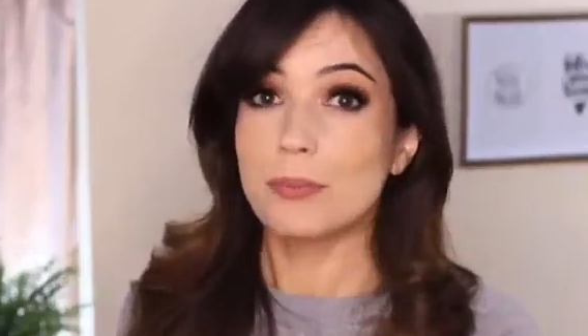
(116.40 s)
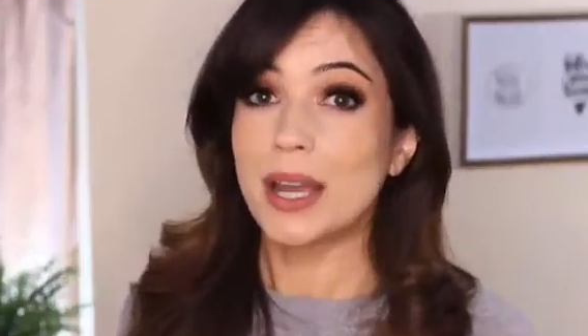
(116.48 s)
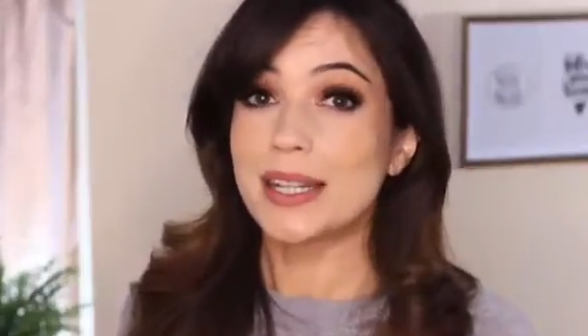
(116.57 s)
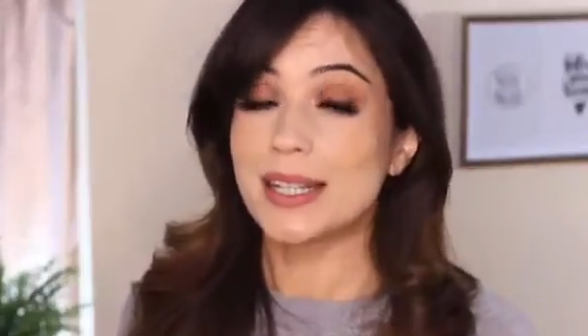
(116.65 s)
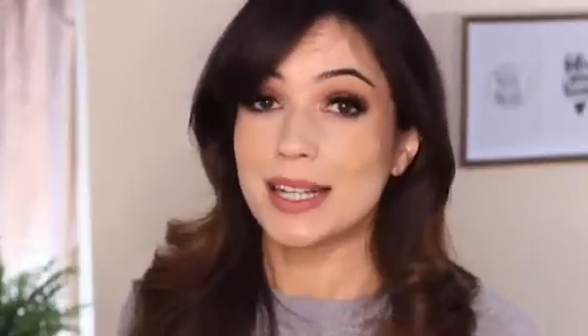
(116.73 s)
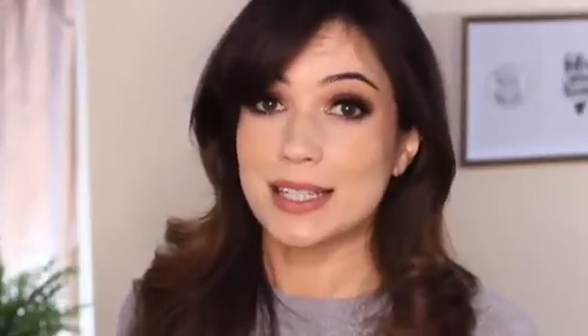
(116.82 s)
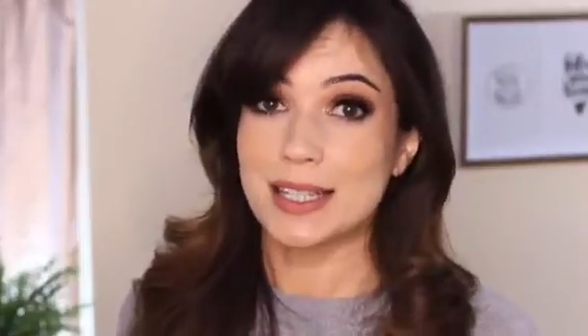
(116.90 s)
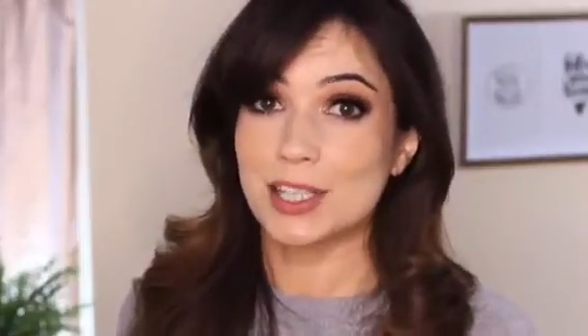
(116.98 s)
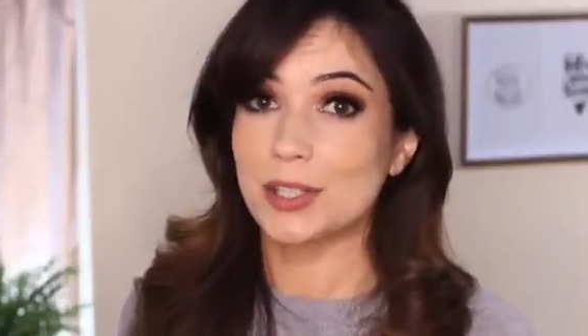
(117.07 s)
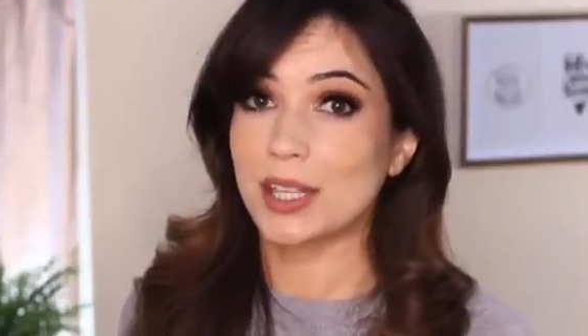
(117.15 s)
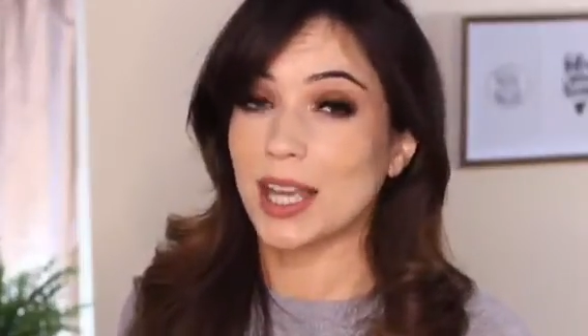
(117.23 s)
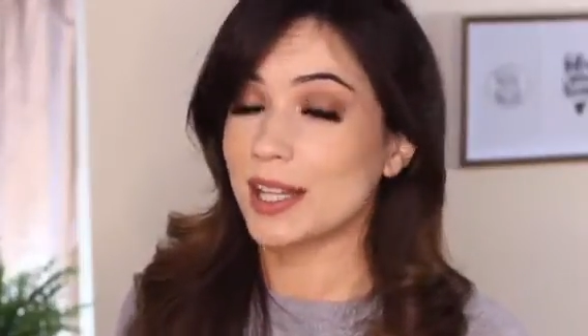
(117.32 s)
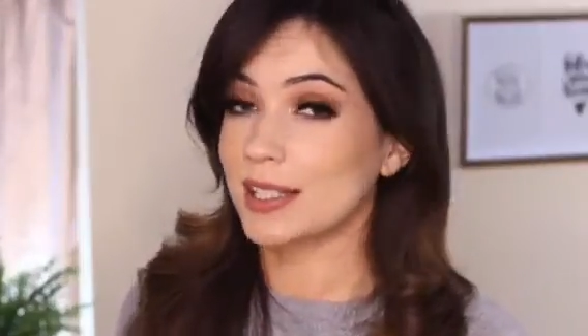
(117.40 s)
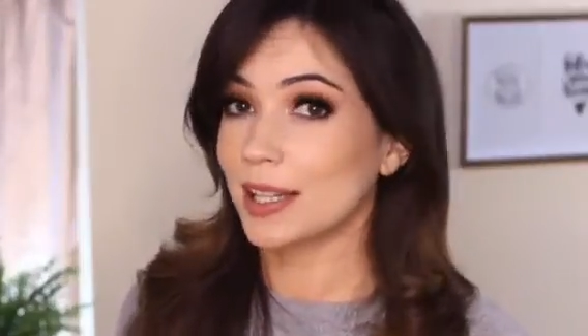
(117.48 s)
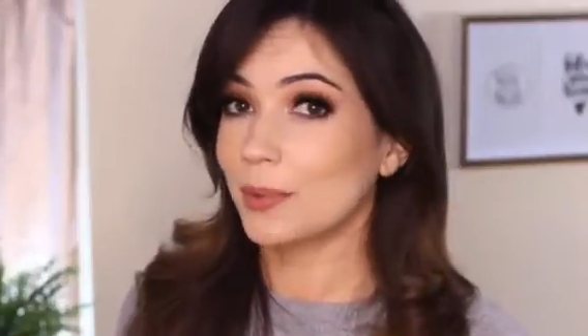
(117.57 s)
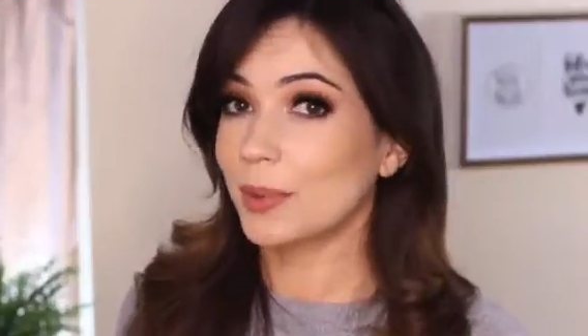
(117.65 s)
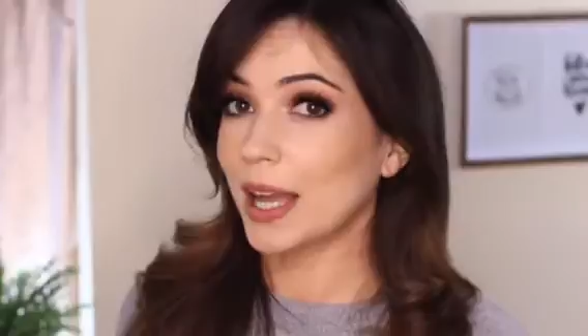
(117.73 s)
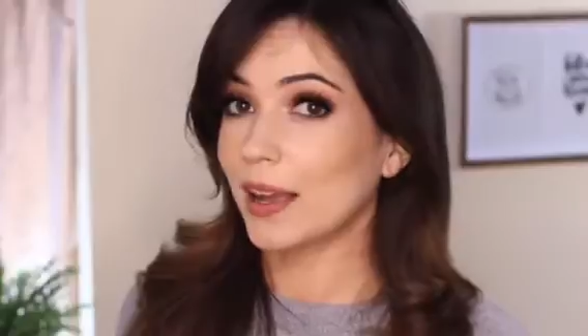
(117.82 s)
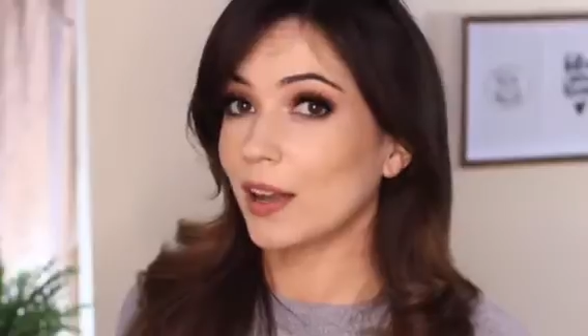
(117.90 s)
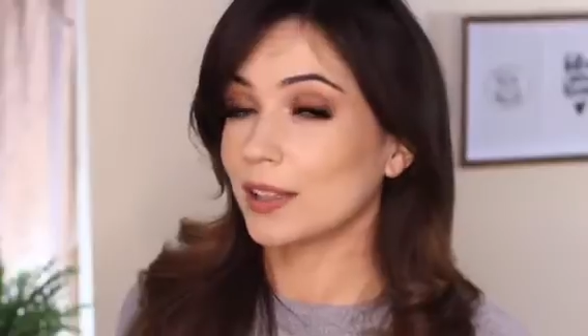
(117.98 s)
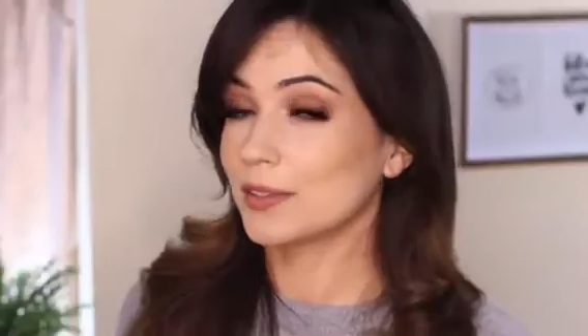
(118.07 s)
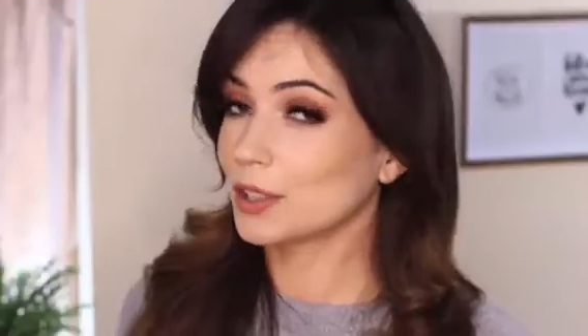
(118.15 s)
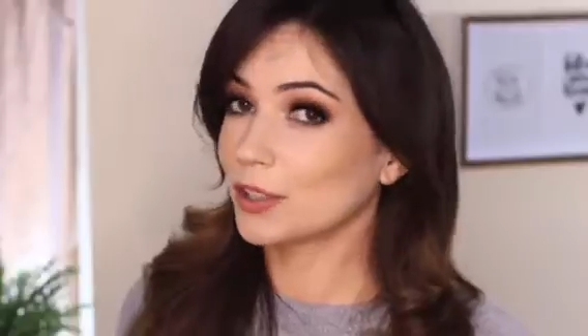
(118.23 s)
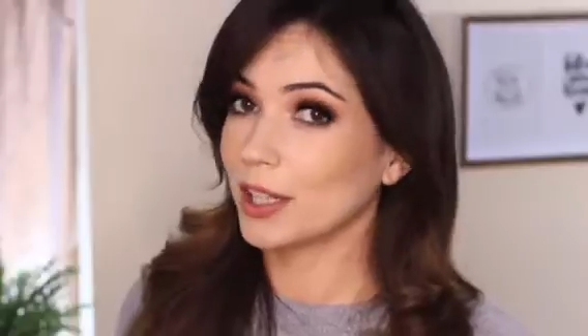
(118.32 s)
My dad said you can't tell black
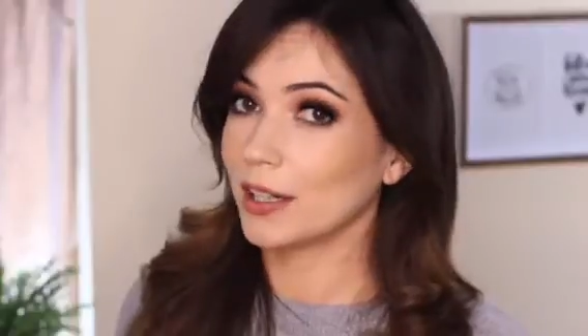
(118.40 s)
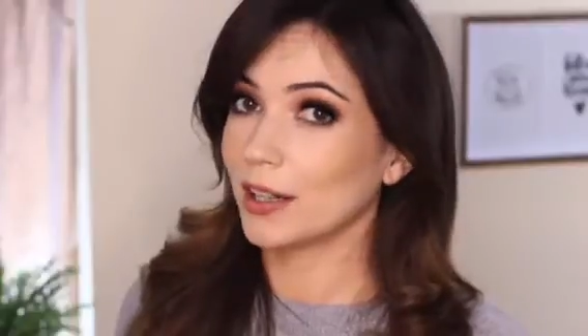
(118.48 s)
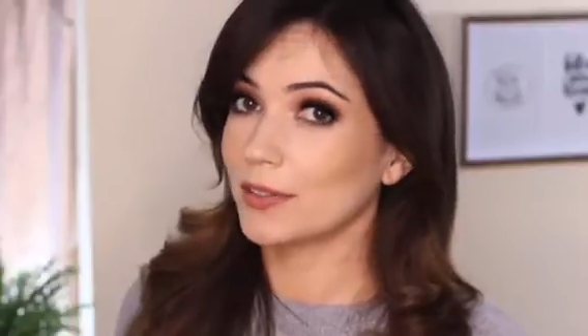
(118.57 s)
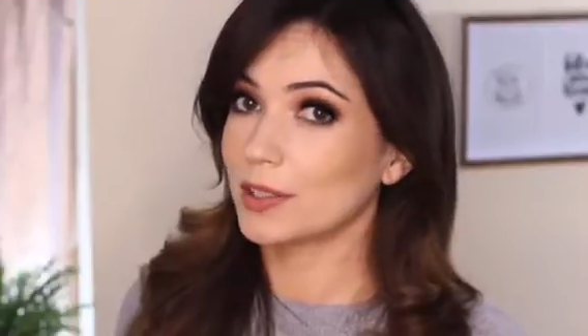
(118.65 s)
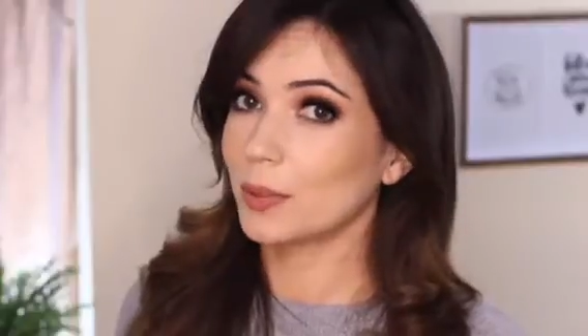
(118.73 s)
olives and green olives